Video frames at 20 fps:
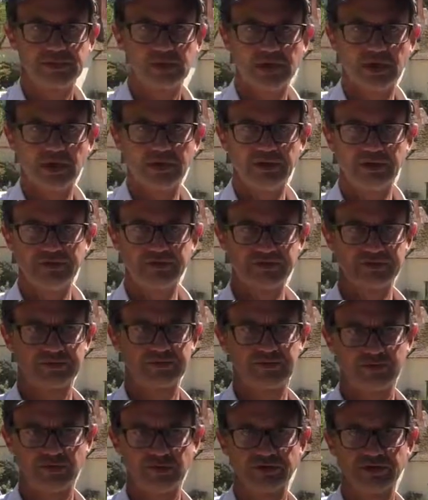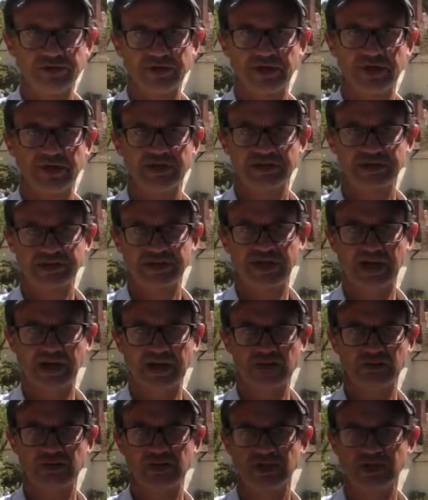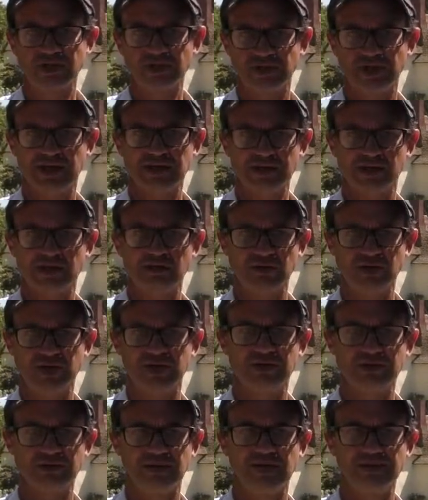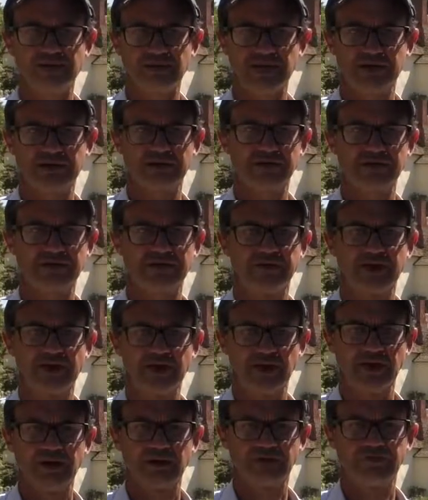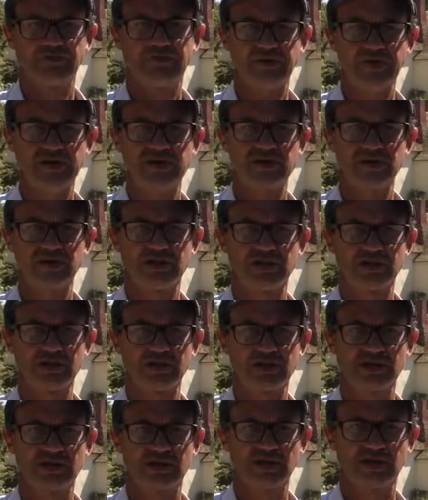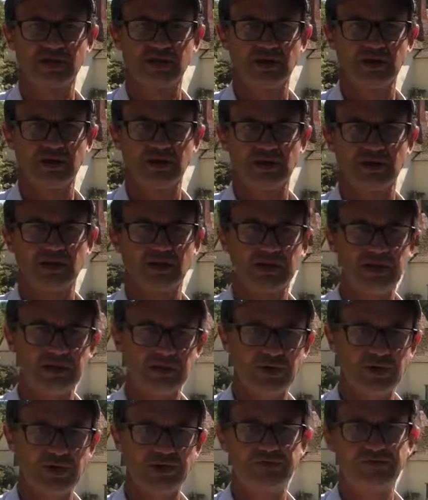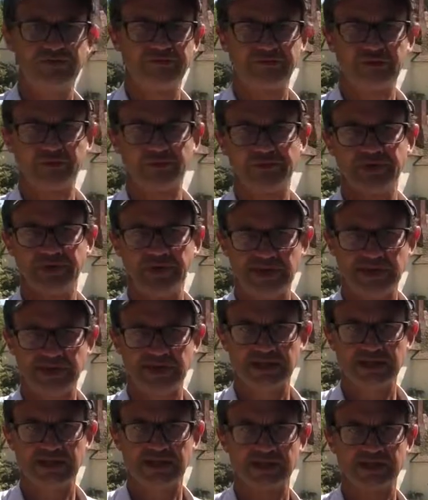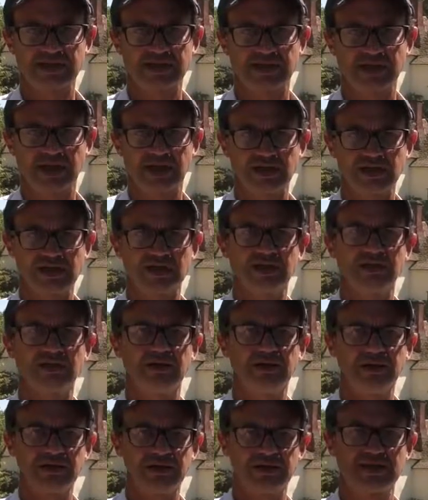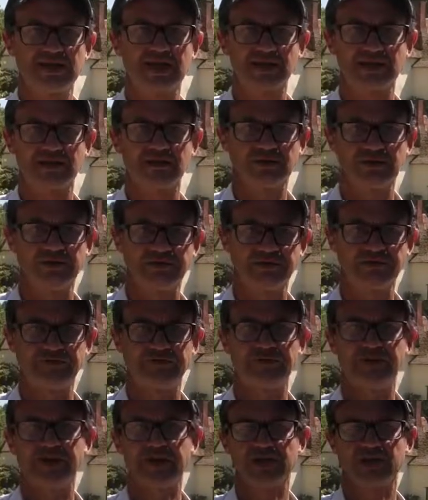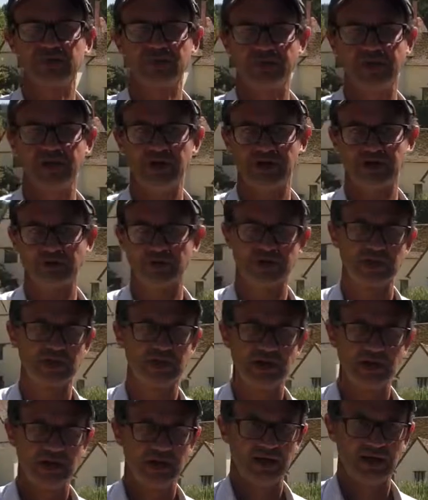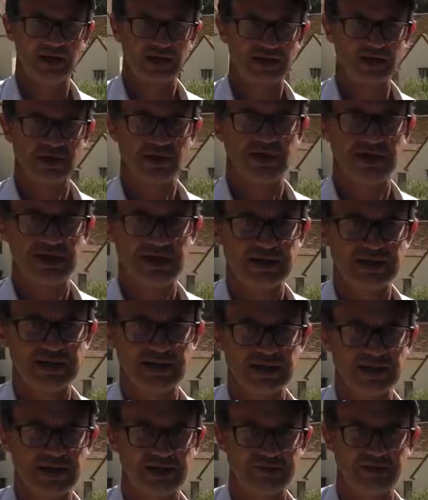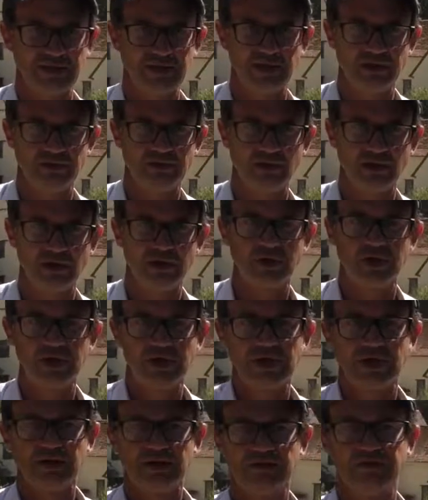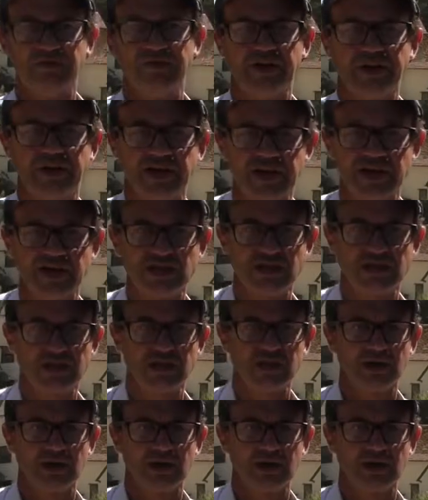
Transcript: on a full-size sketch which still has a great amount of freshness, and then when he'd completed that sketch then he'd tackle the finished piece, which certainly it does have a lot more finish,